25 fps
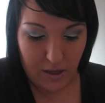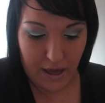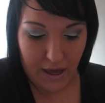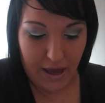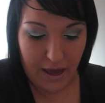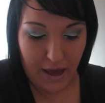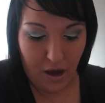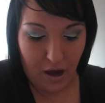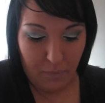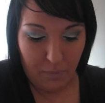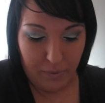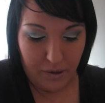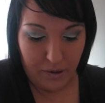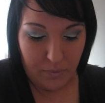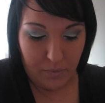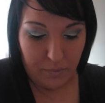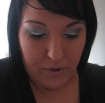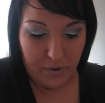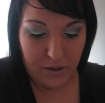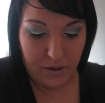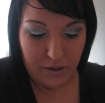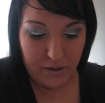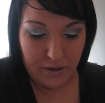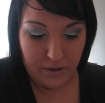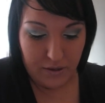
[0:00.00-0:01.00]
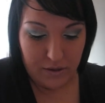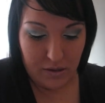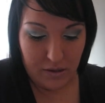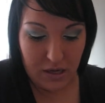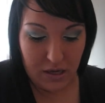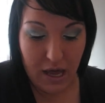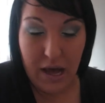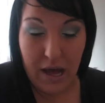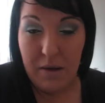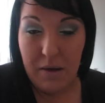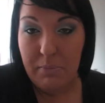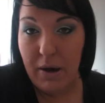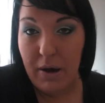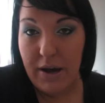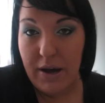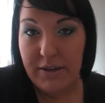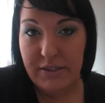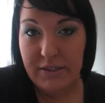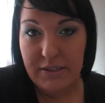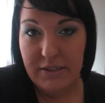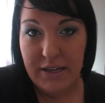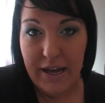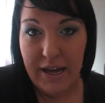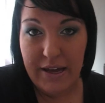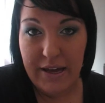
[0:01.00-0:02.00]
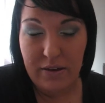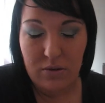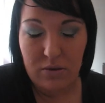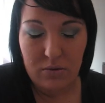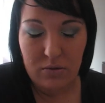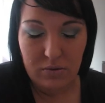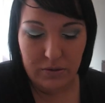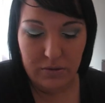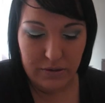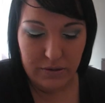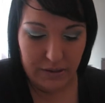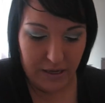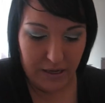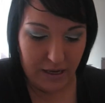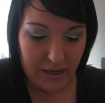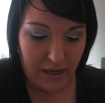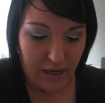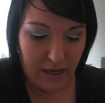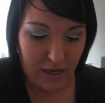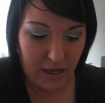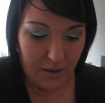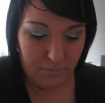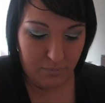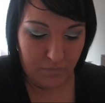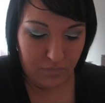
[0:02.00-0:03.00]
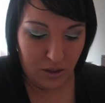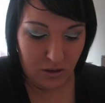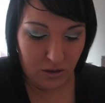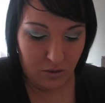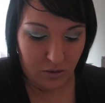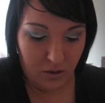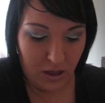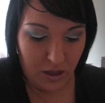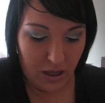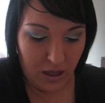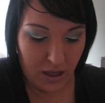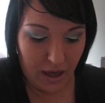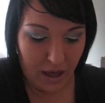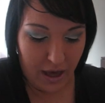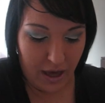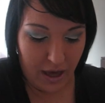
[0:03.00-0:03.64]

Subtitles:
helping with nail biters' nails, looking